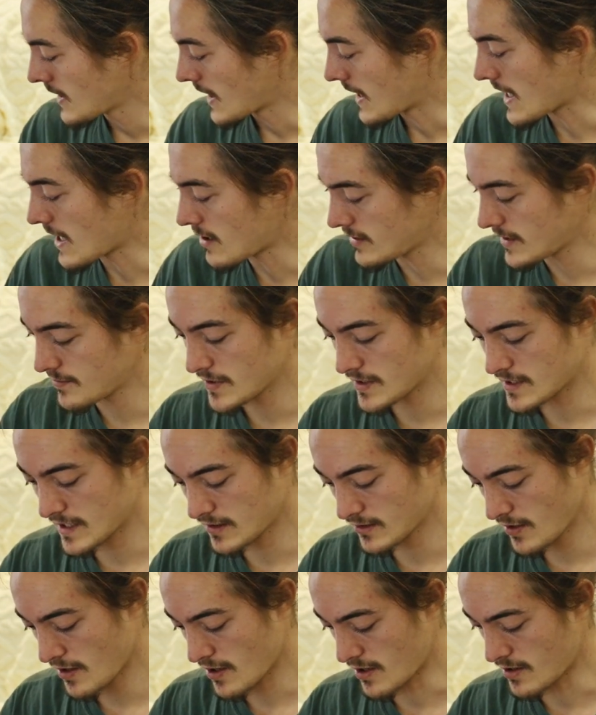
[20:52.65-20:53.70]
Now let me
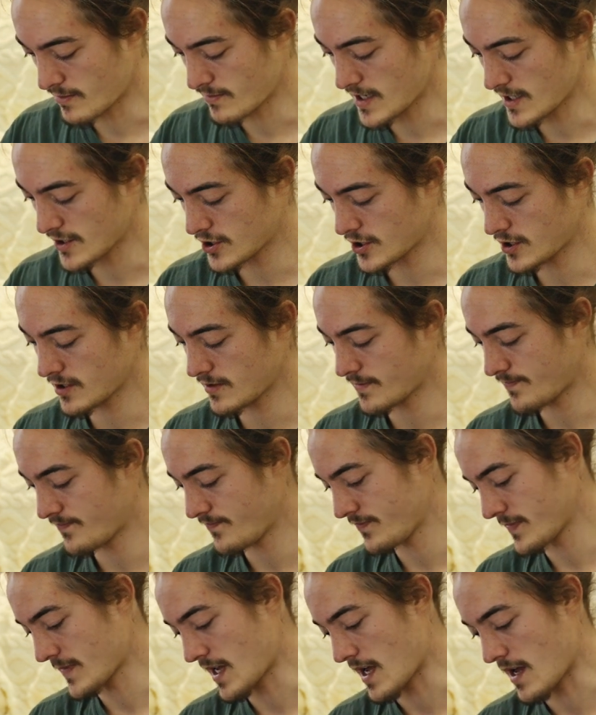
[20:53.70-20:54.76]
tell you how much
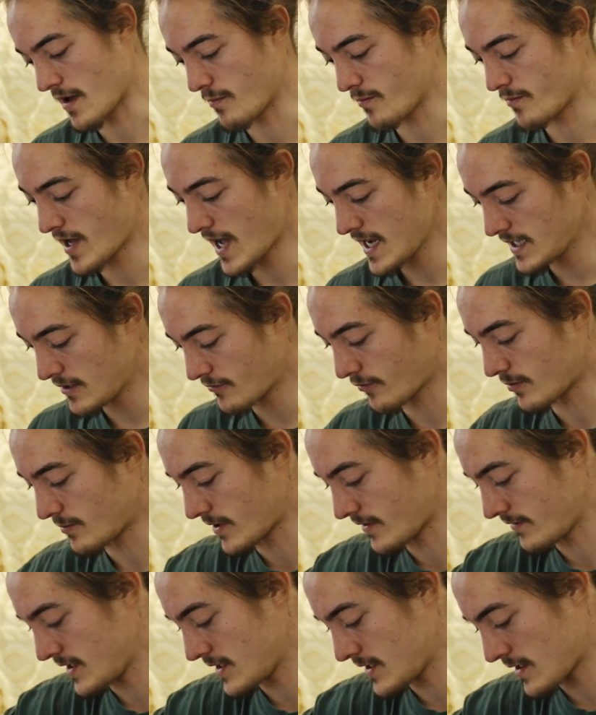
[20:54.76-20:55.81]
I paid for
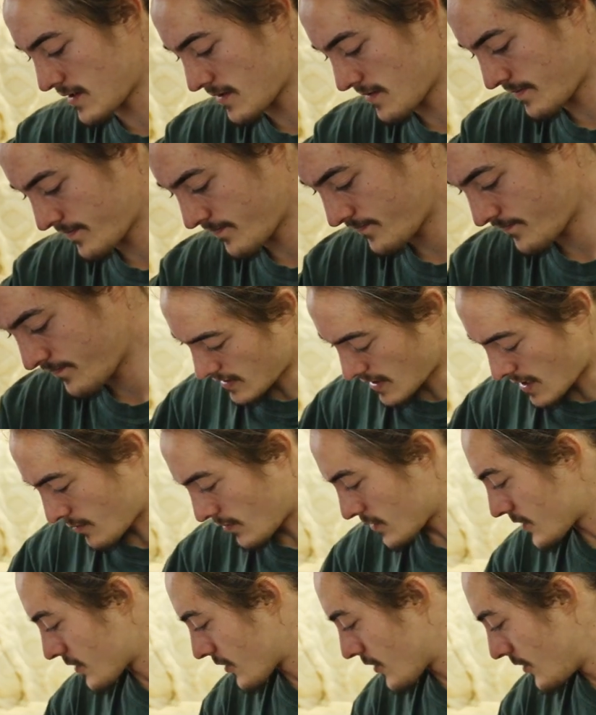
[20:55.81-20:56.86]
my visa. I'm
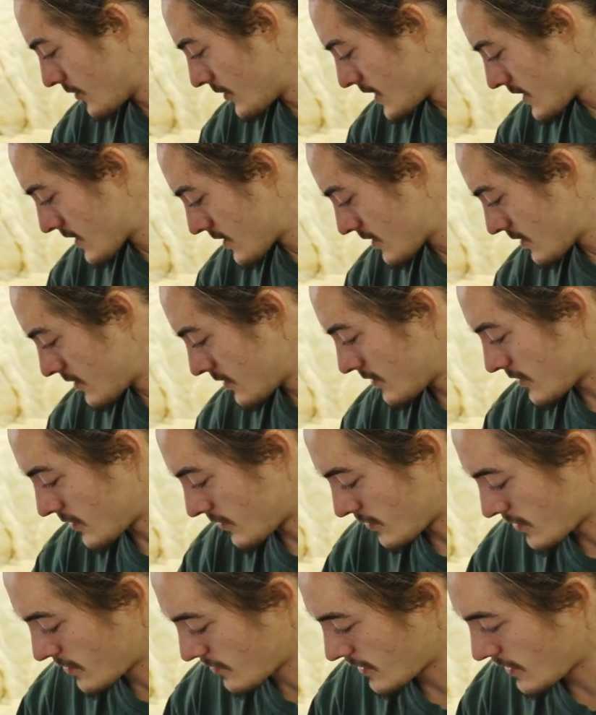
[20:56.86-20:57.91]
also curious. I
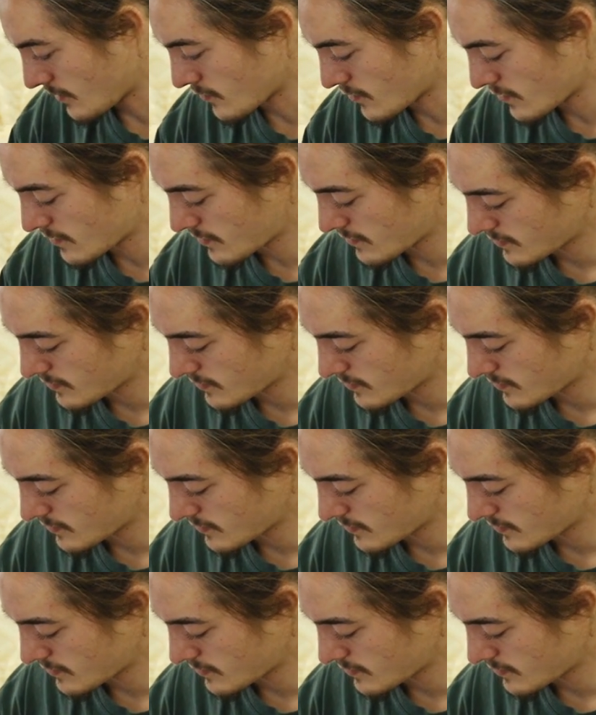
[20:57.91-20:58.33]
don't know anymore.